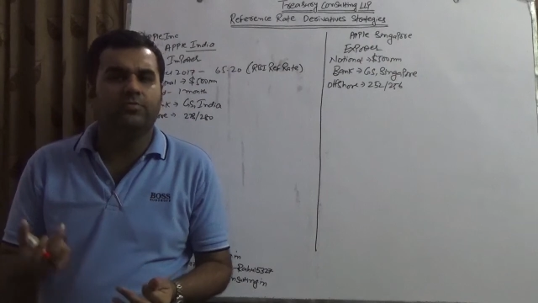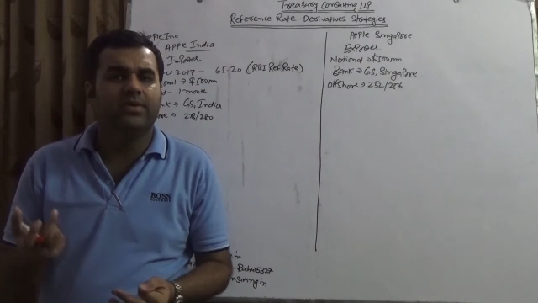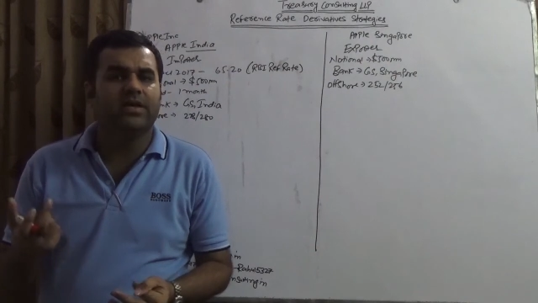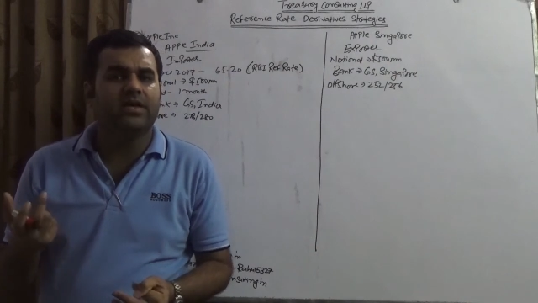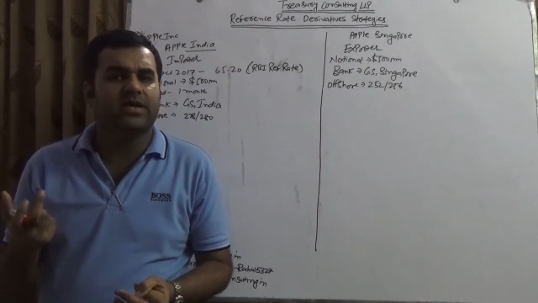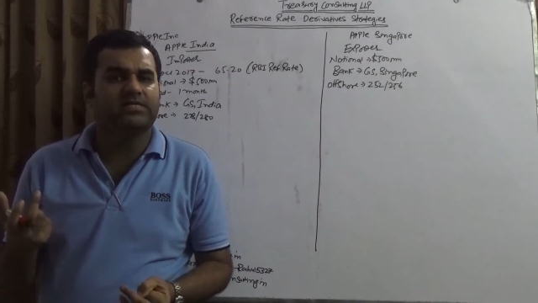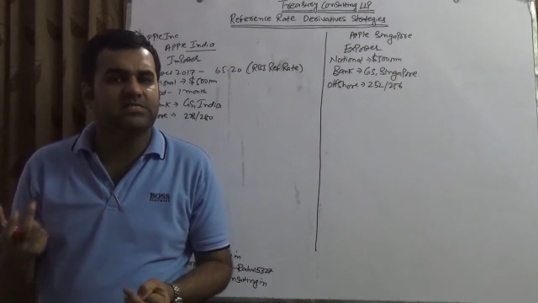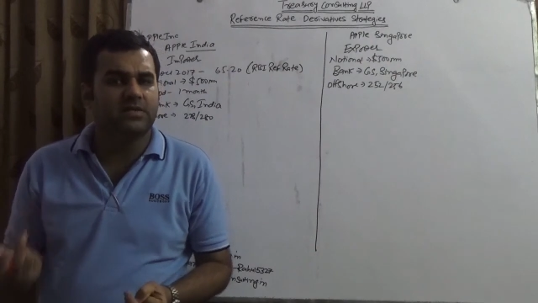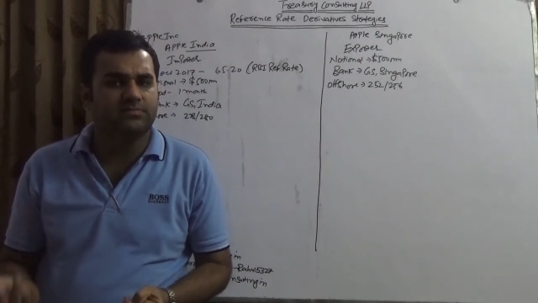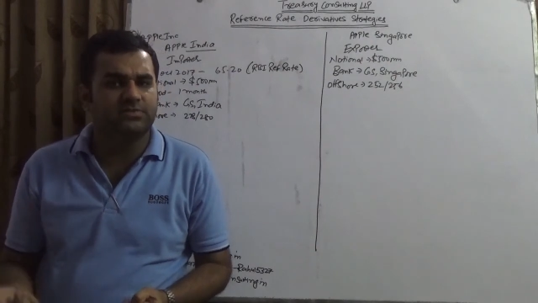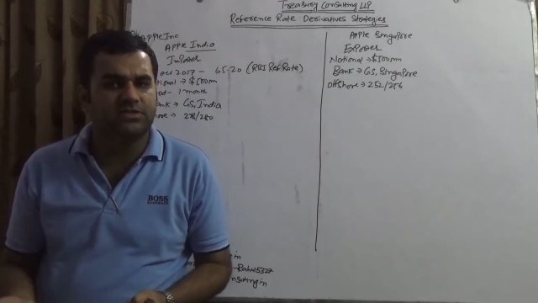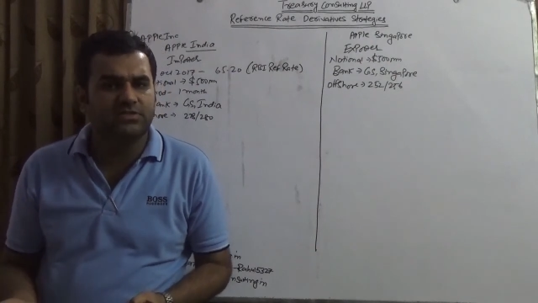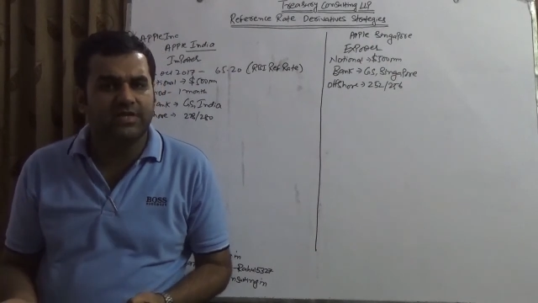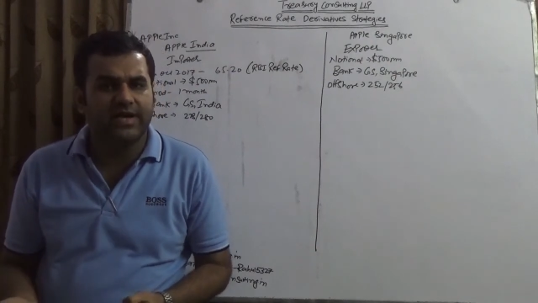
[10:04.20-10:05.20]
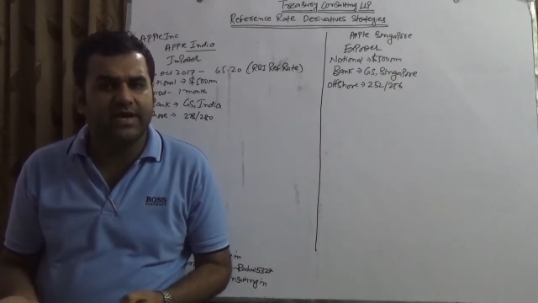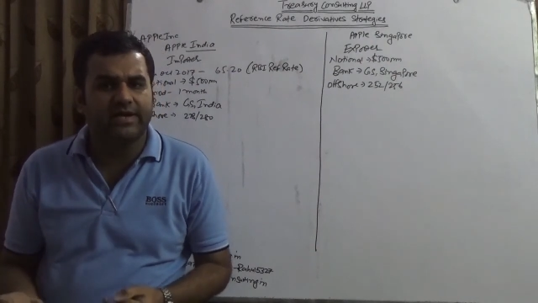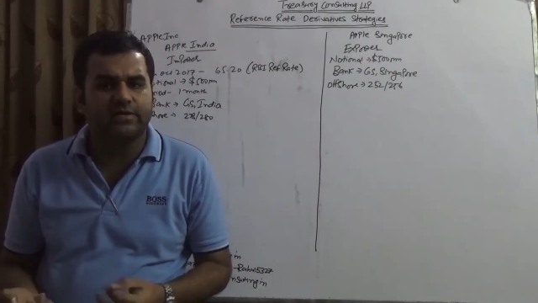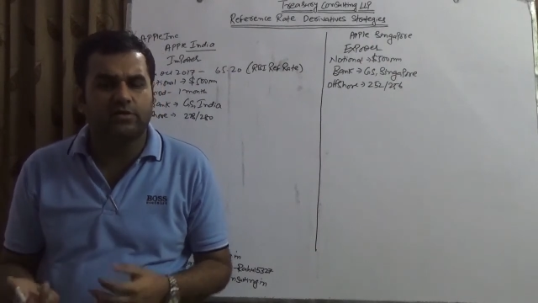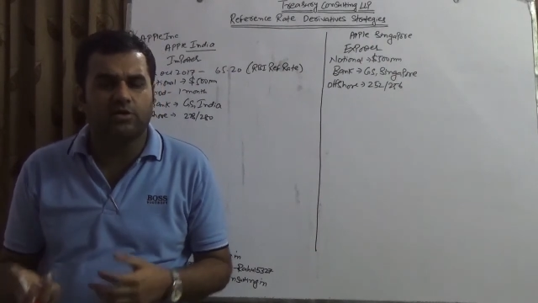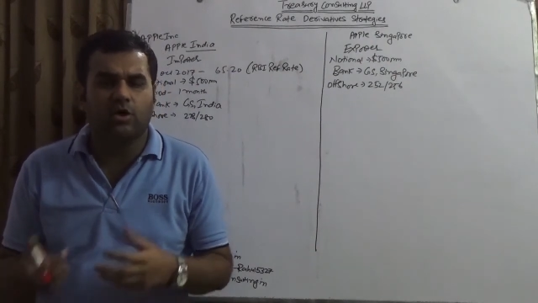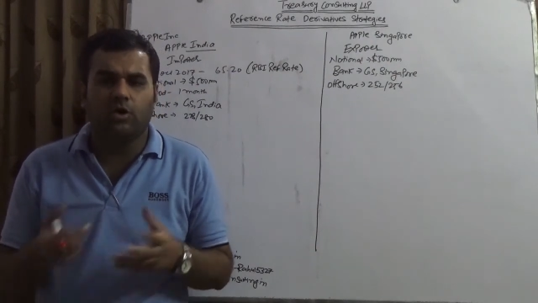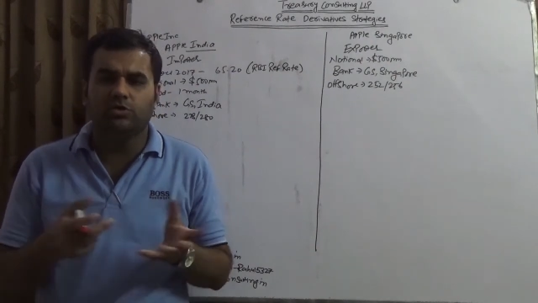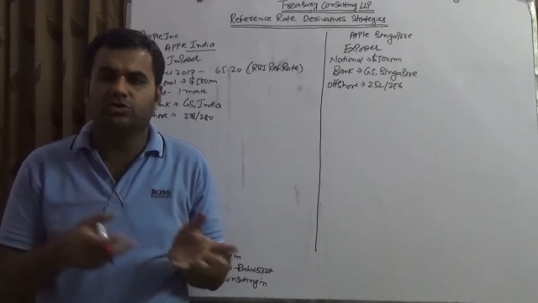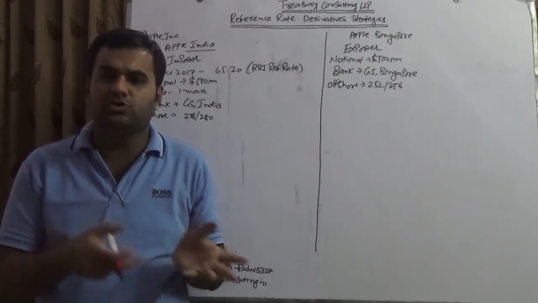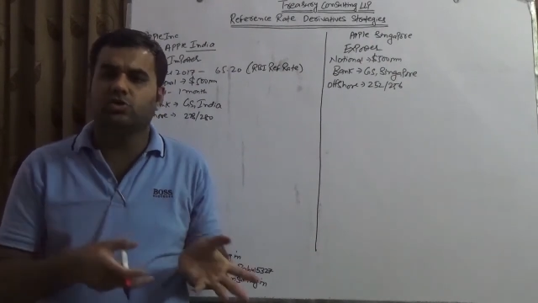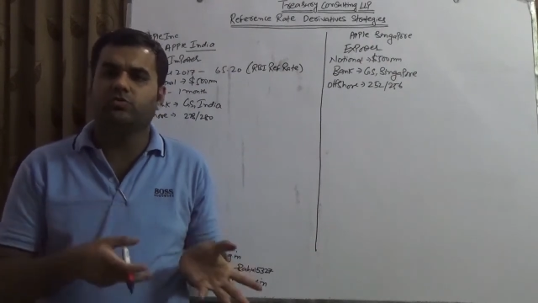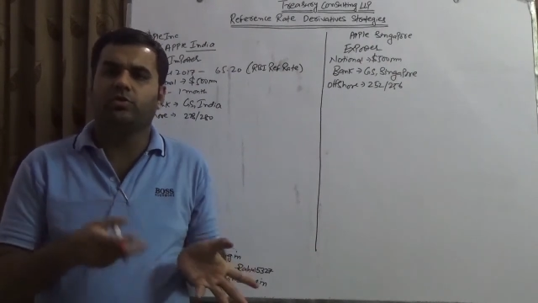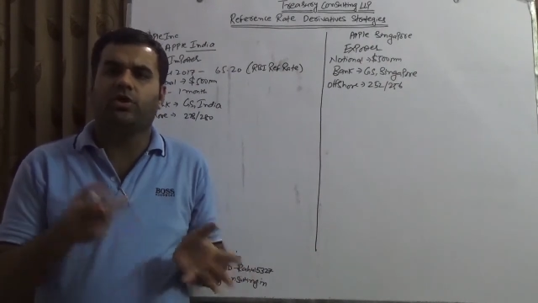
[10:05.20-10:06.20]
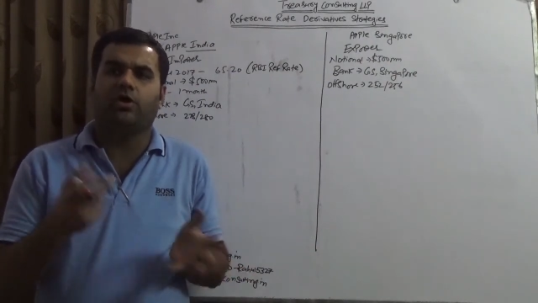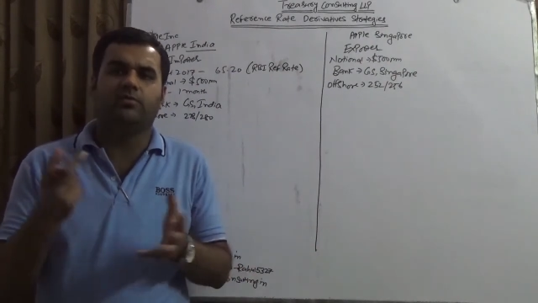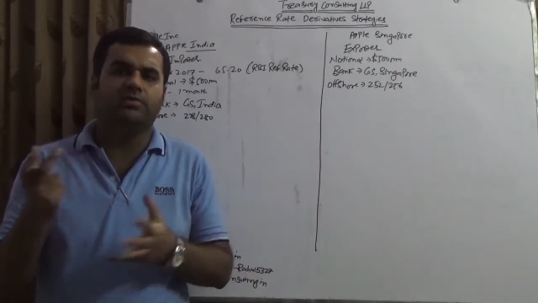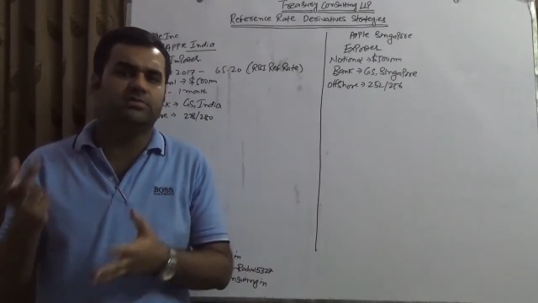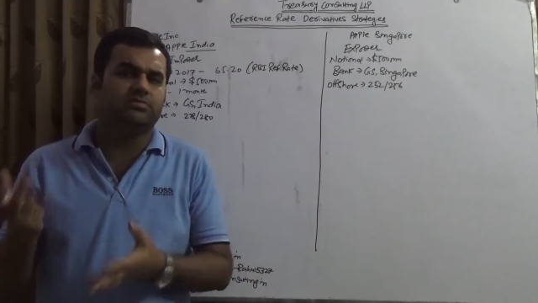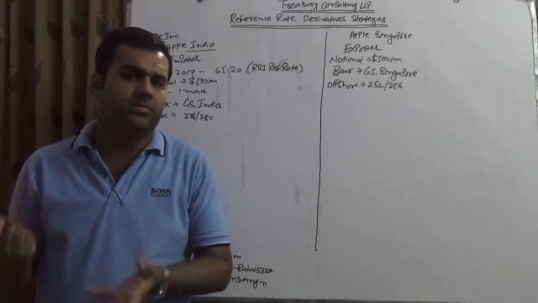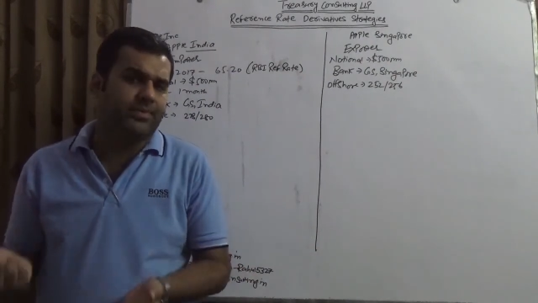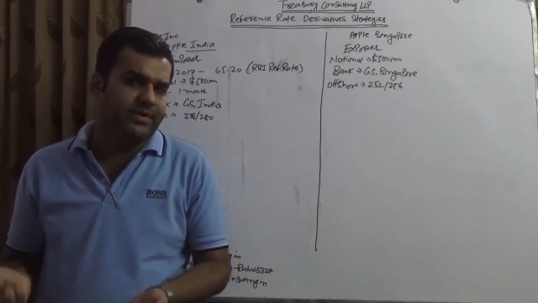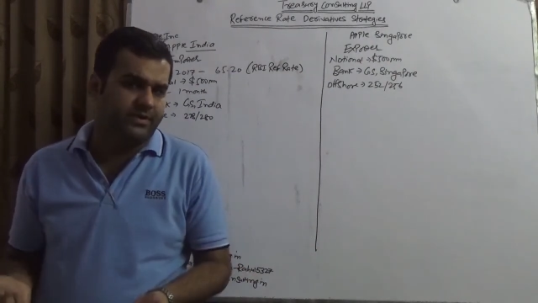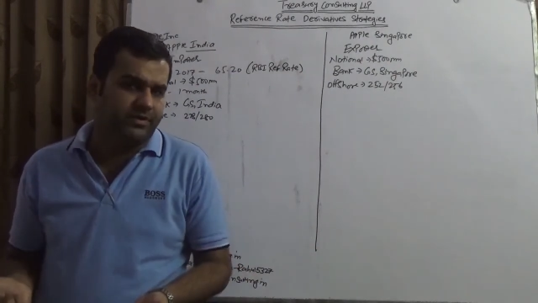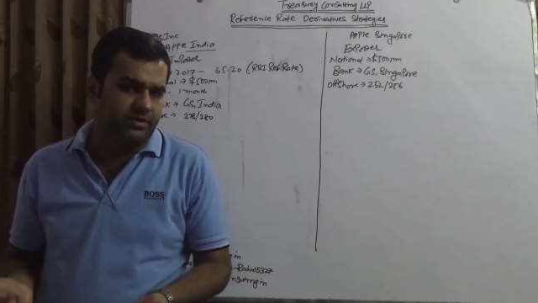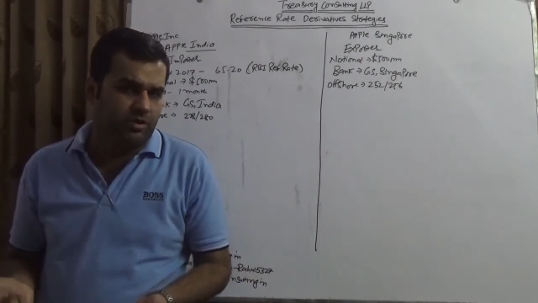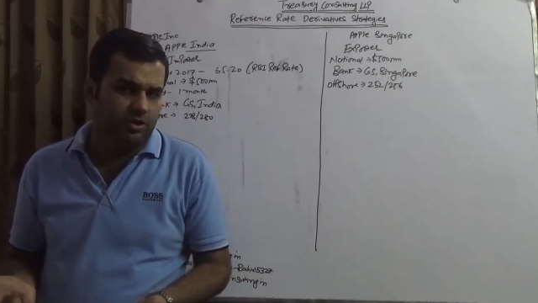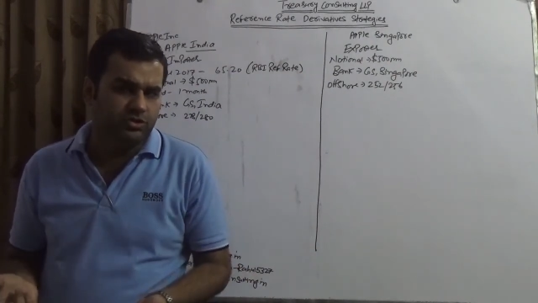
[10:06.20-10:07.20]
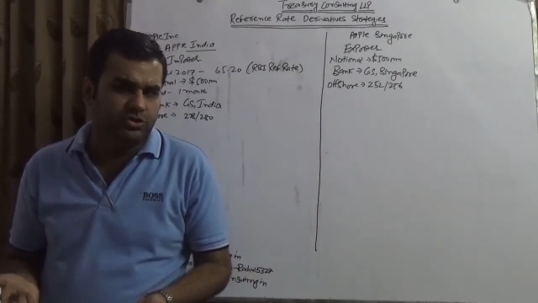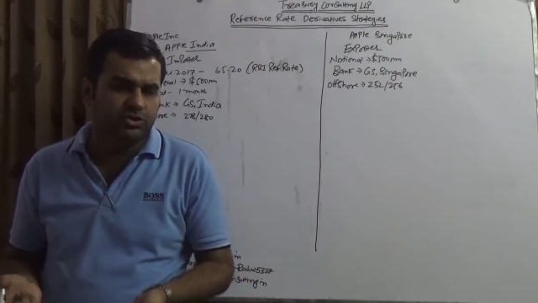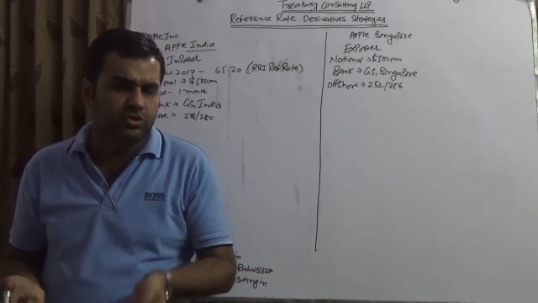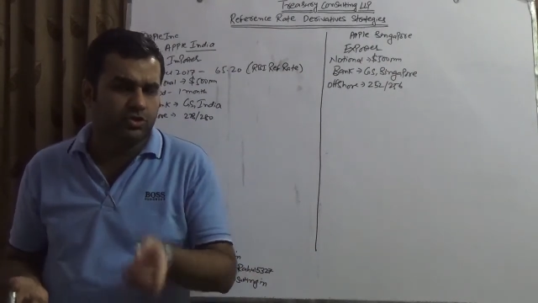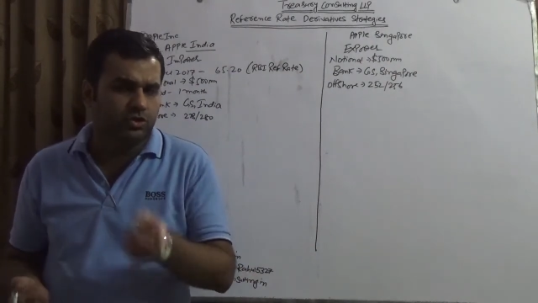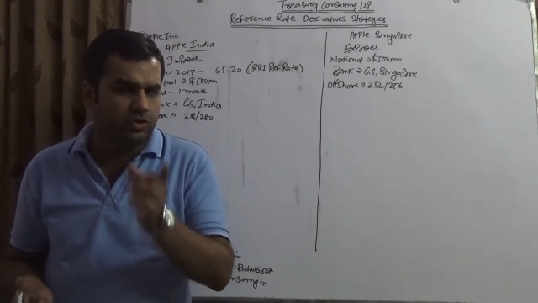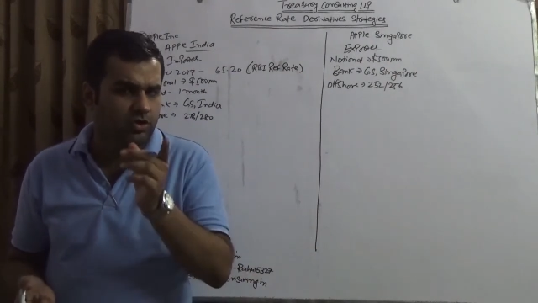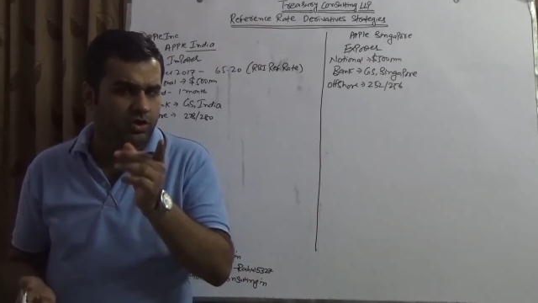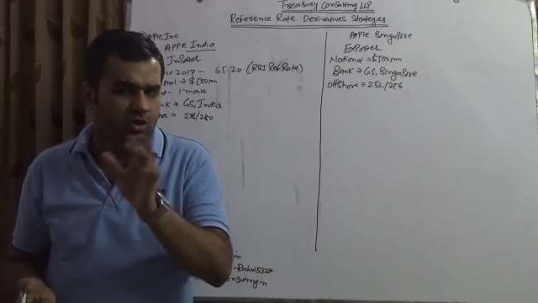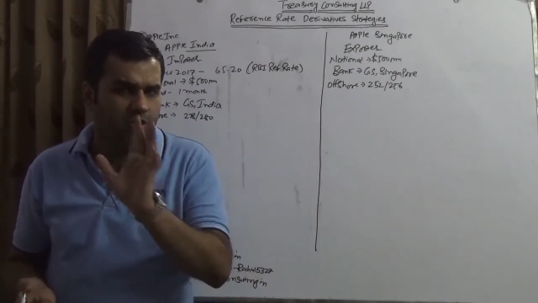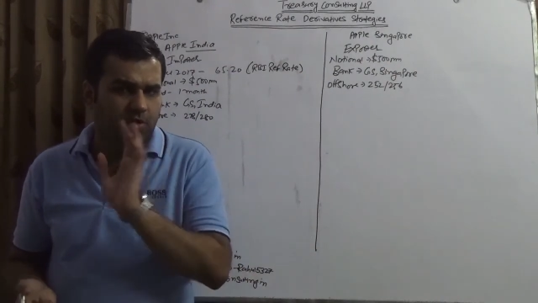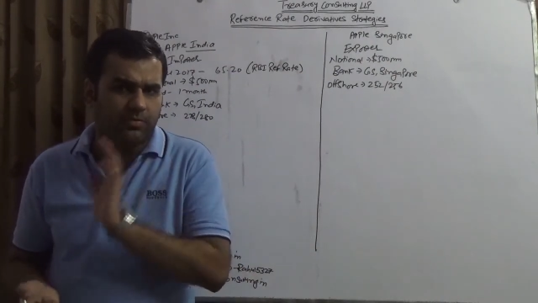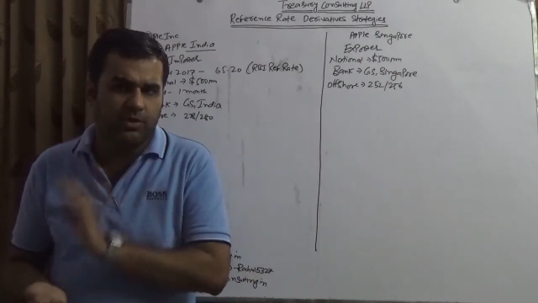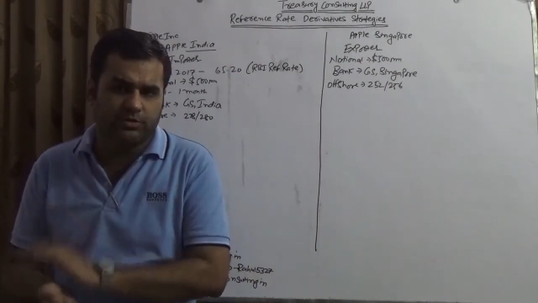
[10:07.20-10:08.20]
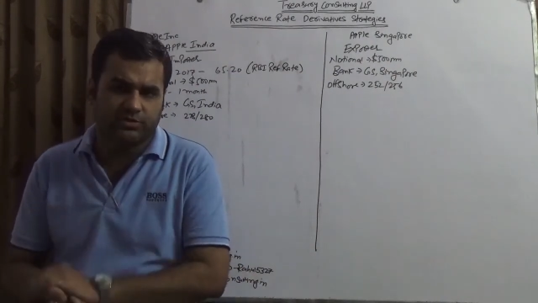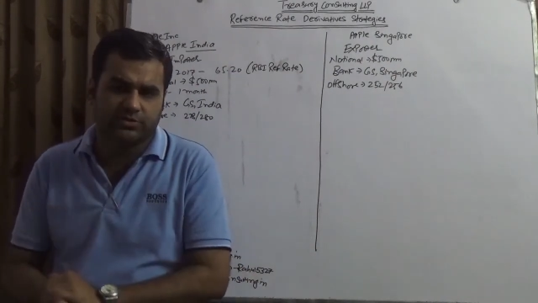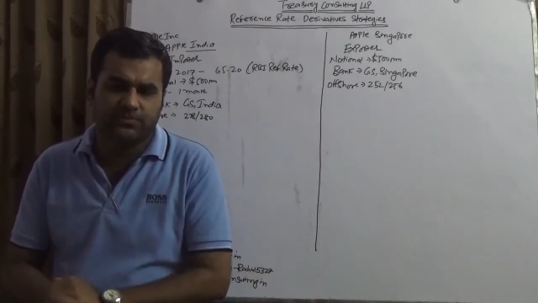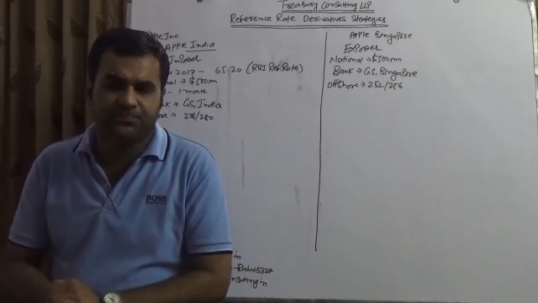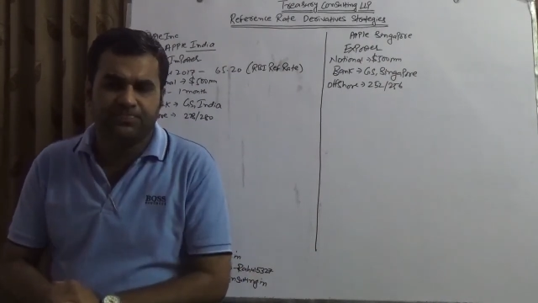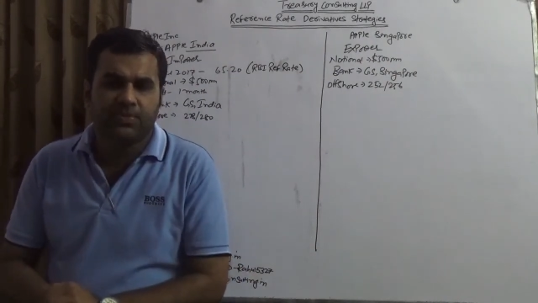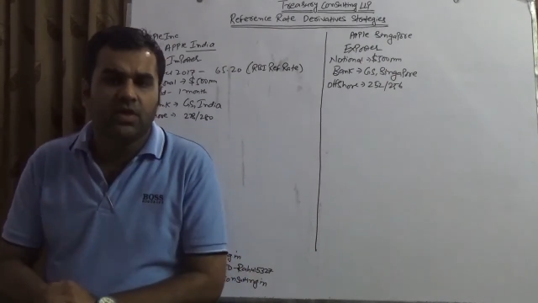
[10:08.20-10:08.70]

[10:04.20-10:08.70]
make assumption that the onshore would always be better than onshore. You are wrong boss.